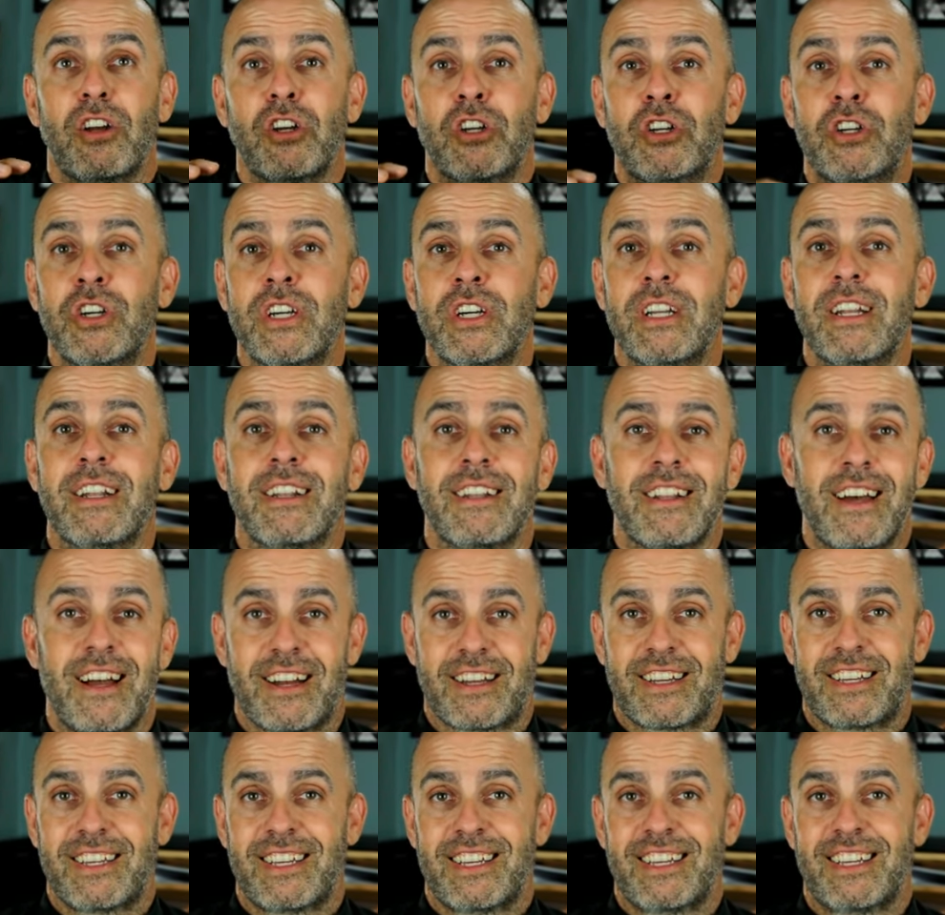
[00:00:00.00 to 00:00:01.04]
good
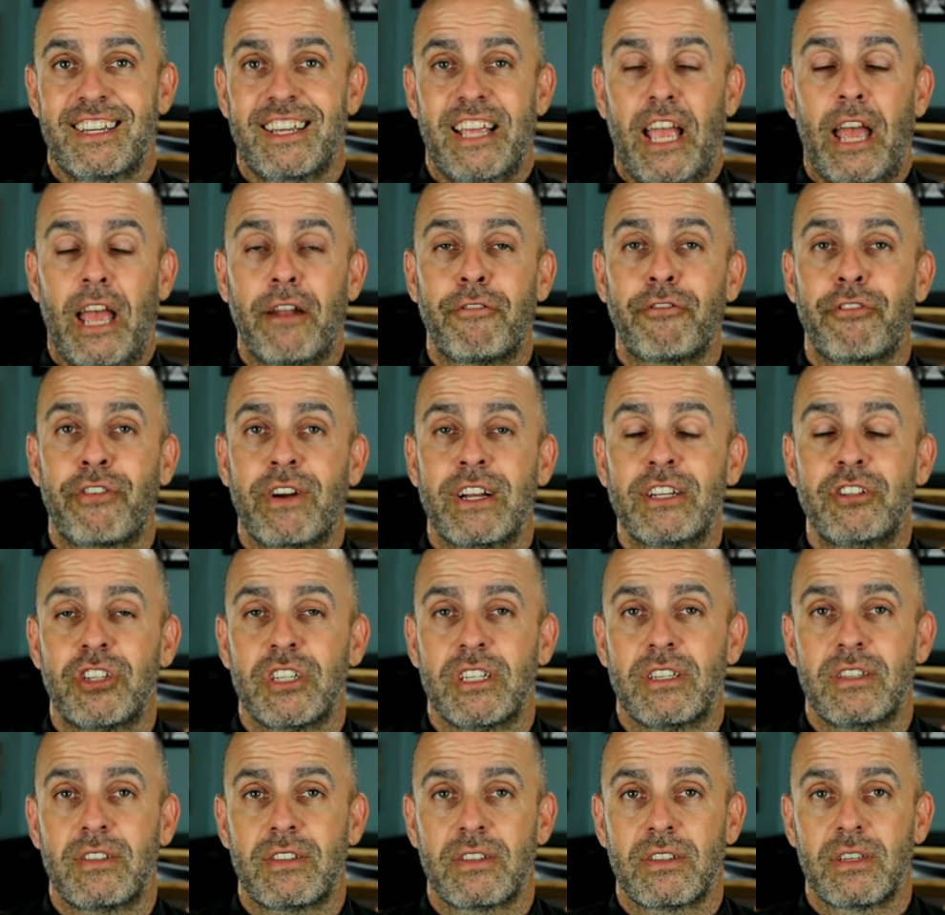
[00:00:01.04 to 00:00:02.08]
luck at
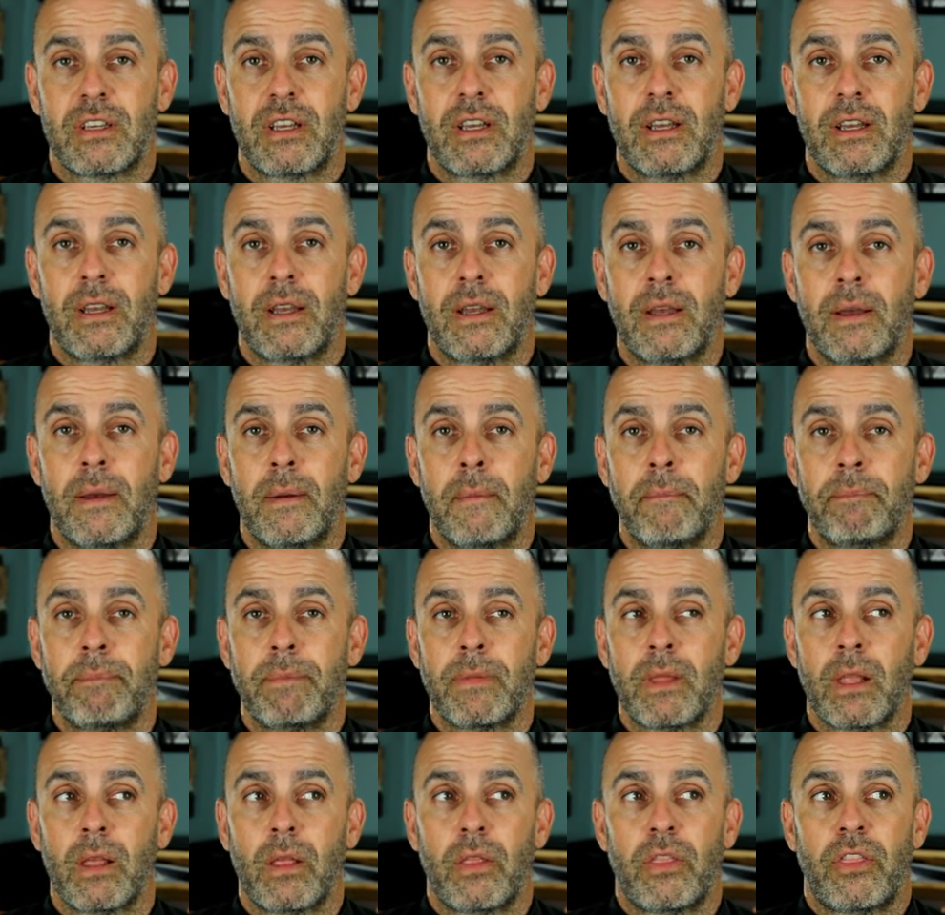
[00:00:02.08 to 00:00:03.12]
Frenchie's,
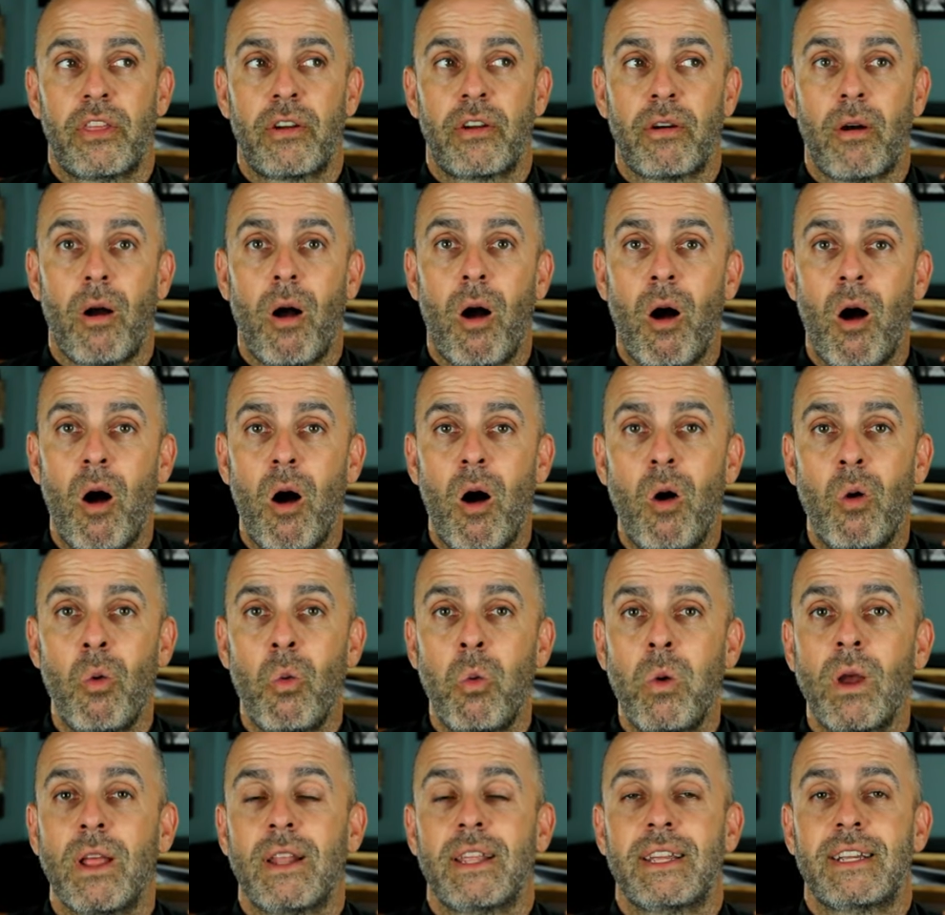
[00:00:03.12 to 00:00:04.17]
they're all
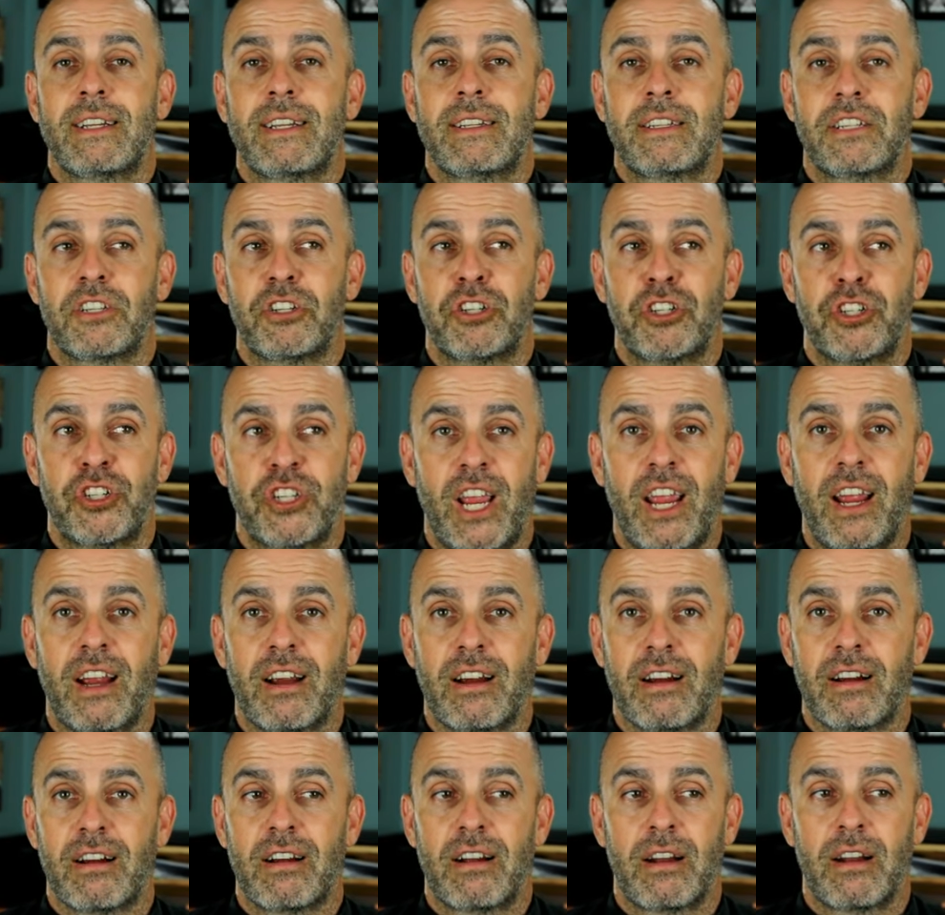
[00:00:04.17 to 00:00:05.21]
willing to
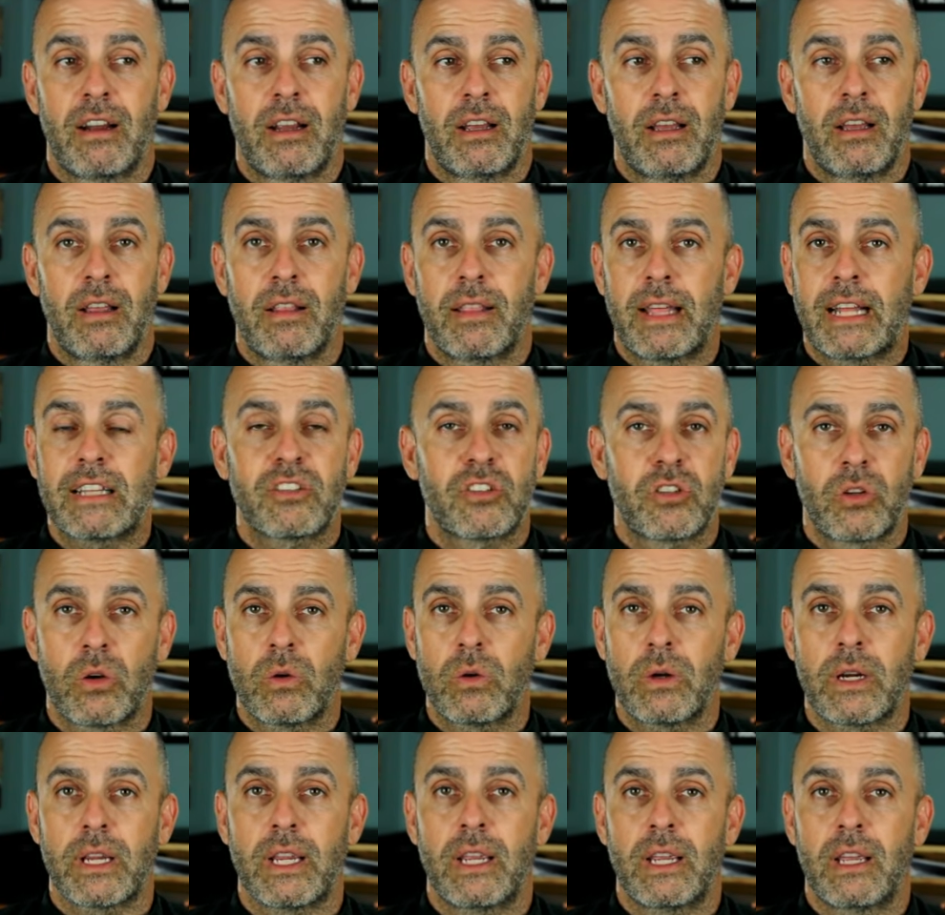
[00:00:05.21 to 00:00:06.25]
share that
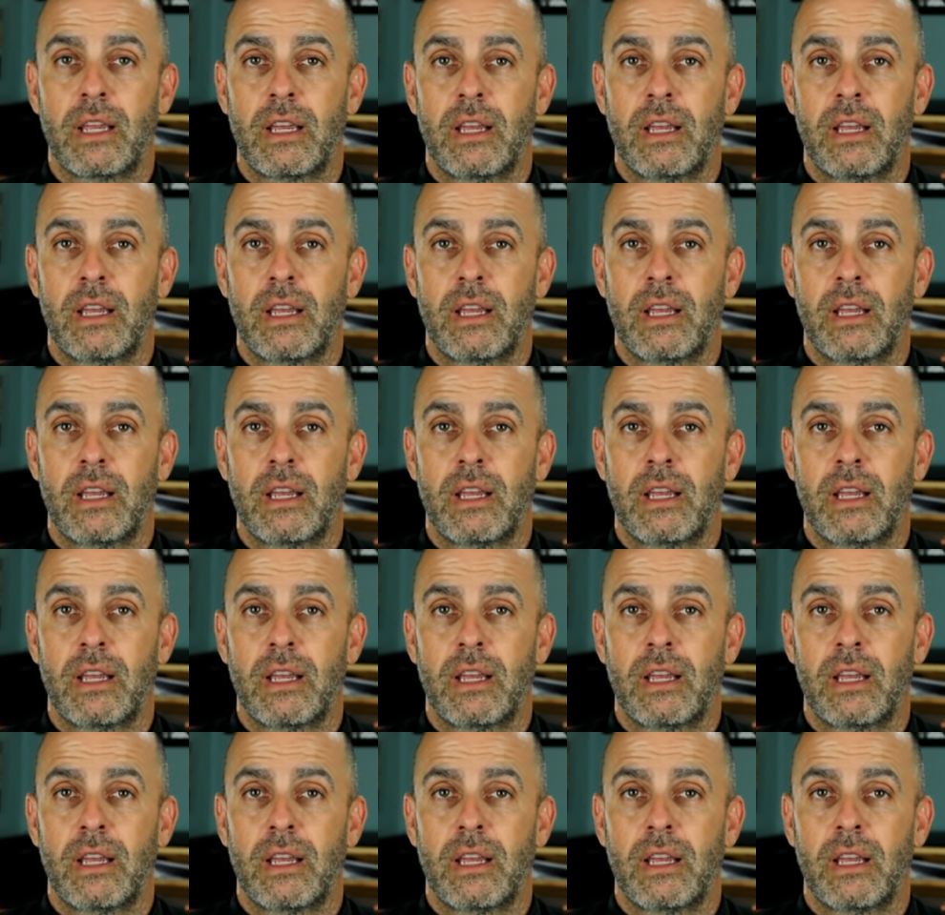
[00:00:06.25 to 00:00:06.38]
story.